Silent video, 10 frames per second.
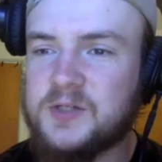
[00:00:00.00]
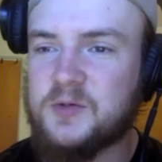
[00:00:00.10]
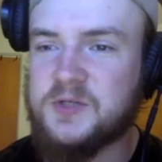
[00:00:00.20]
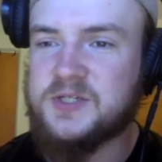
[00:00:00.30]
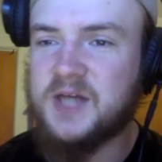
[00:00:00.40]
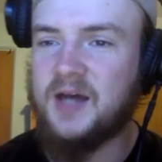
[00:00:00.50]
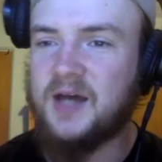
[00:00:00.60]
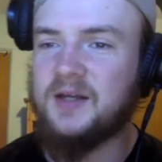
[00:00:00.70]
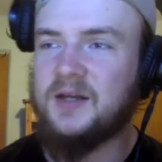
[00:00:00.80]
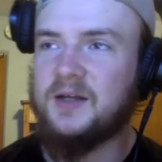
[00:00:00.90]
So it's not,
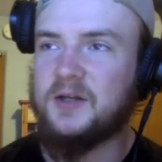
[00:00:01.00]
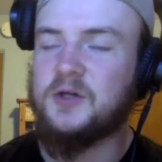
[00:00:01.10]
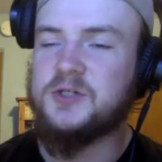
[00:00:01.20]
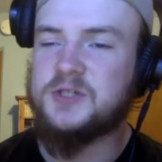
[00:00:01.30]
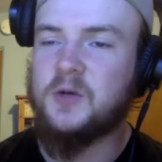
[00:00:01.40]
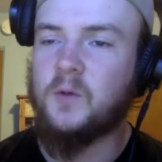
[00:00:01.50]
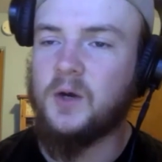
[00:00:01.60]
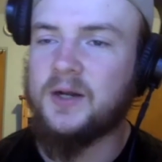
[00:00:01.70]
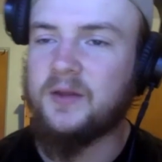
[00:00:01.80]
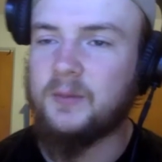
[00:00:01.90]
you're still
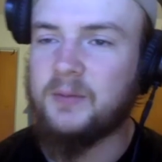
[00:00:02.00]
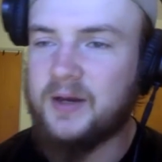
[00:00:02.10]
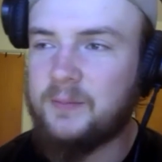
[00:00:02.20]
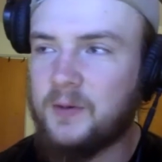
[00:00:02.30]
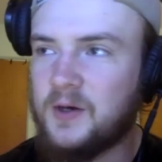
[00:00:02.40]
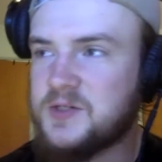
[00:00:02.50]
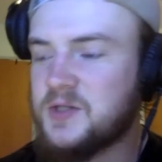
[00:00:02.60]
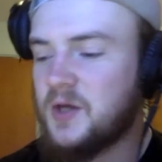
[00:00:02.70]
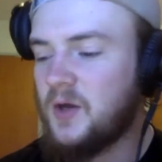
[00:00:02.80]
working other body parts,